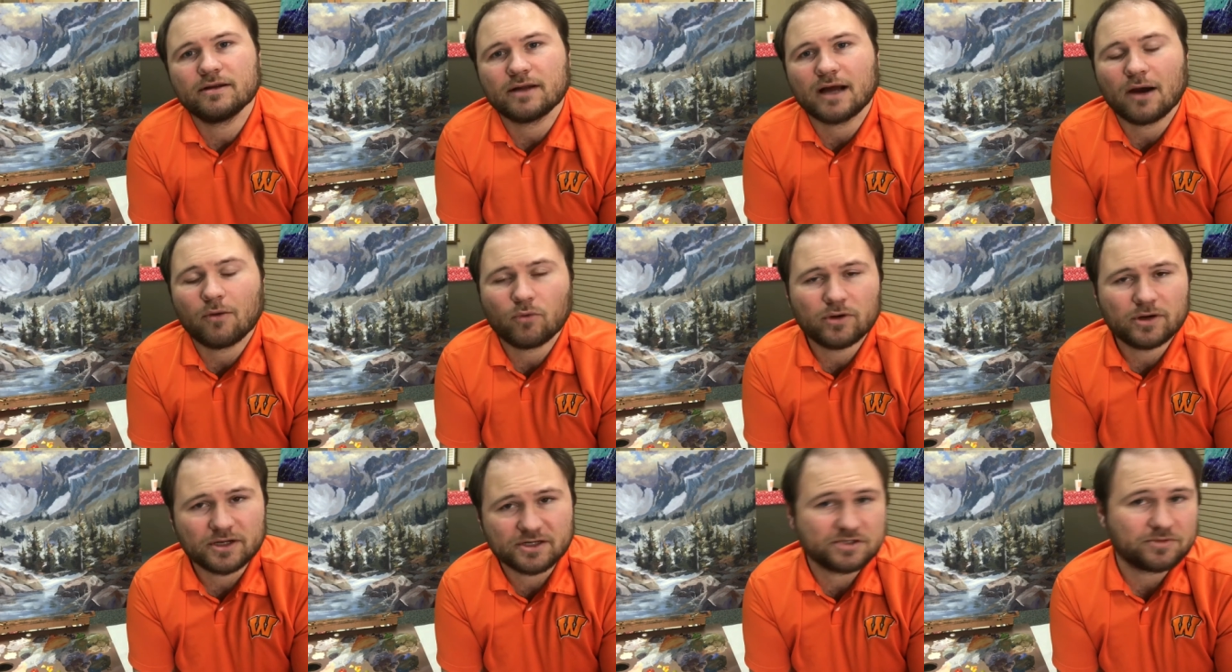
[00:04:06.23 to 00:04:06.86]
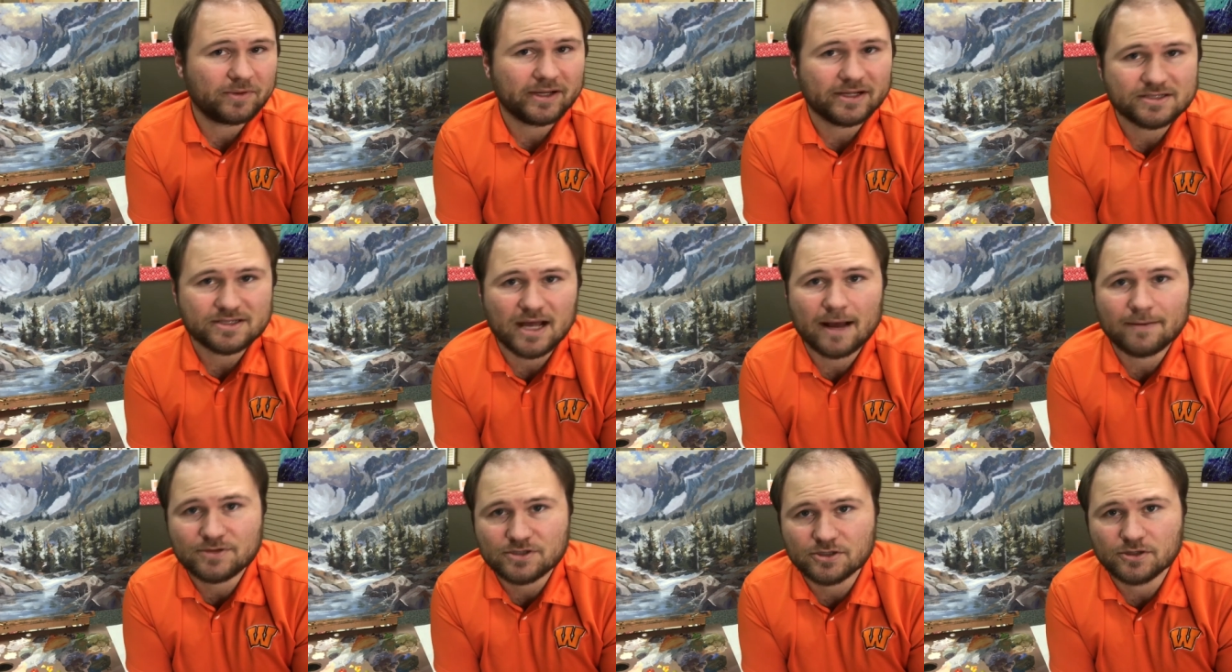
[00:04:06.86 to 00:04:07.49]
it to be its
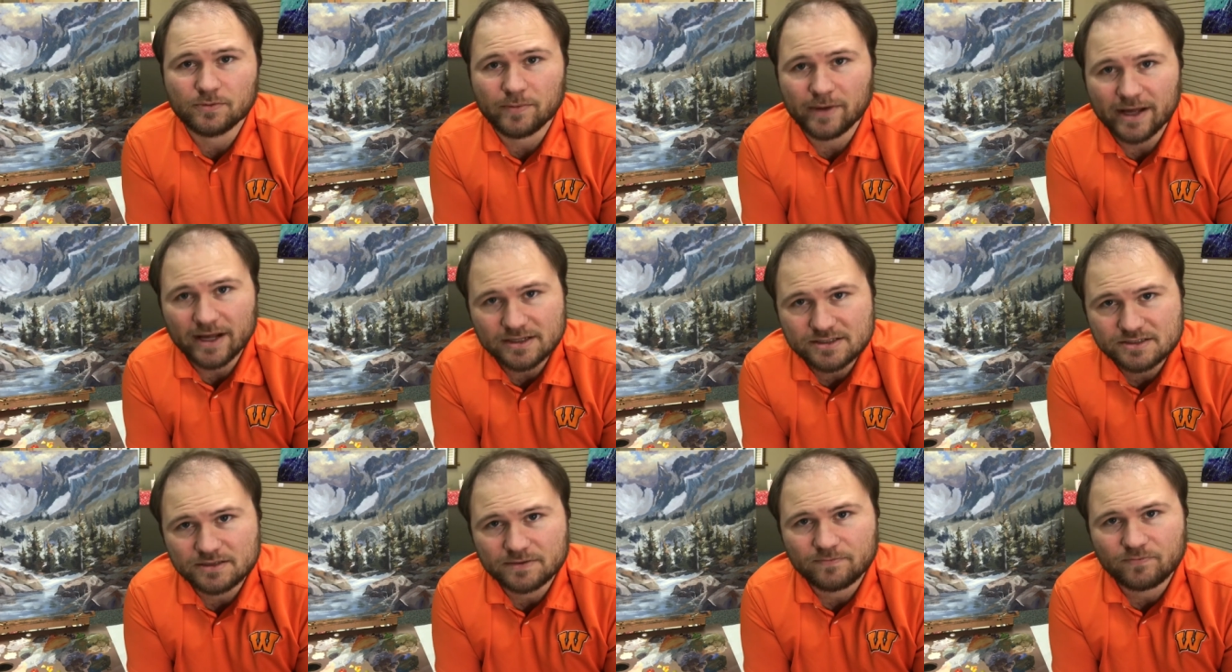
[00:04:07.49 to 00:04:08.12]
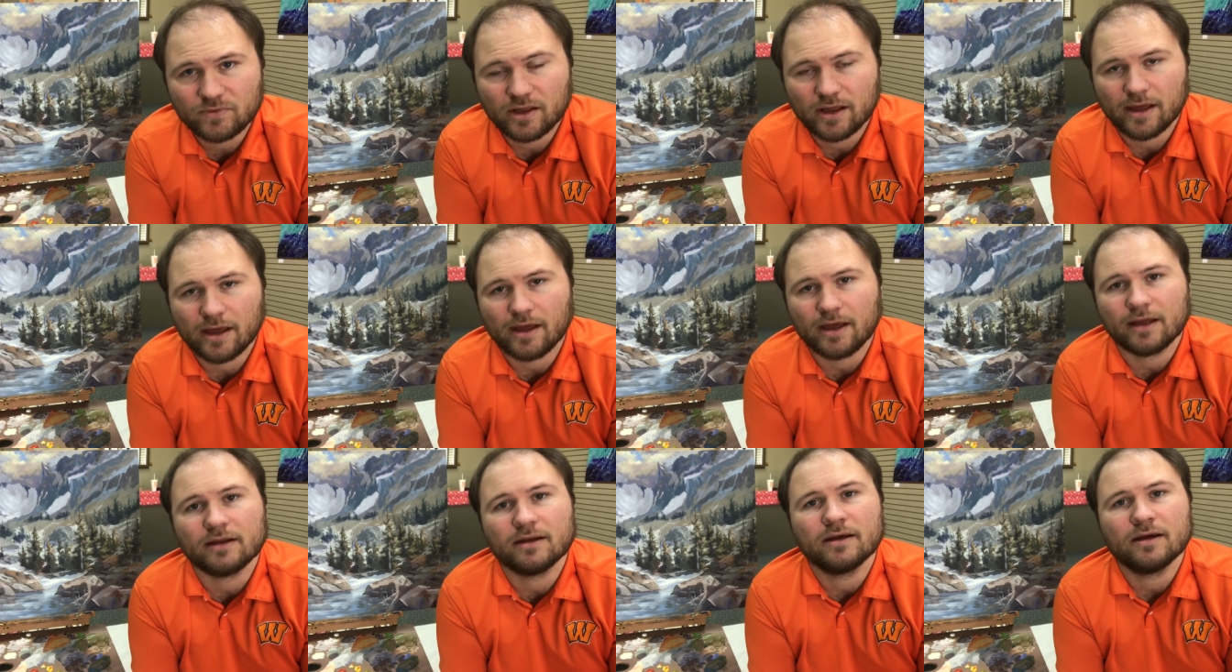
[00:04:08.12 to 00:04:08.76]
absolute best,
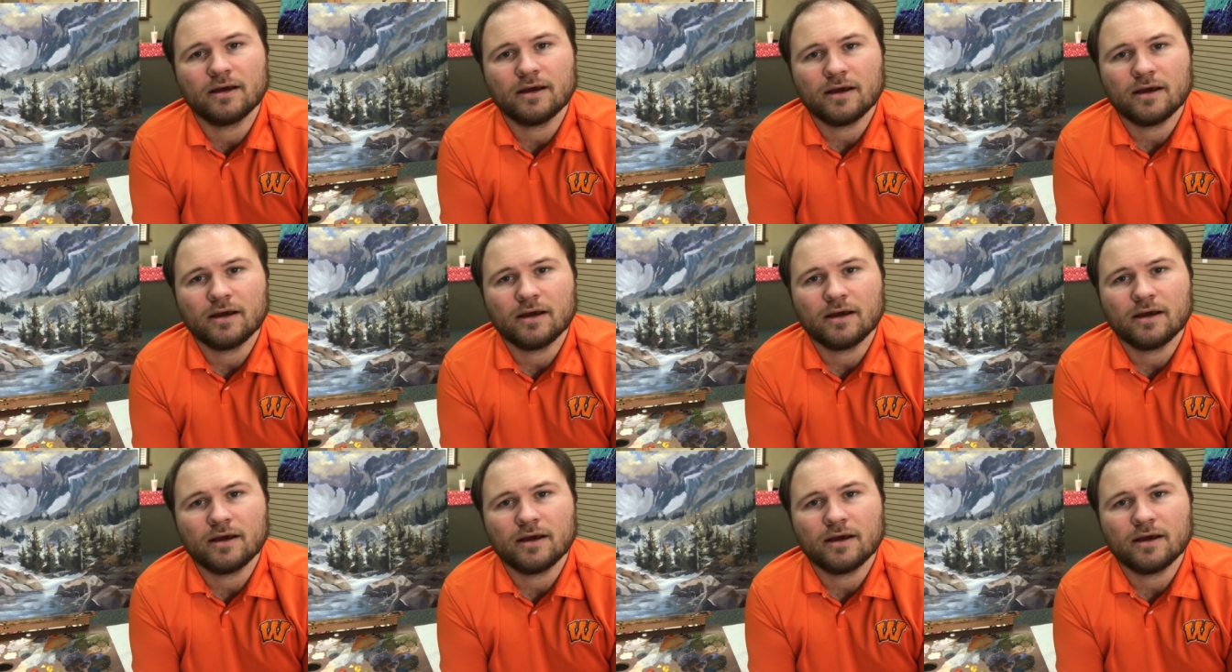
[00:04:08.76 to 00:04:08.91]
and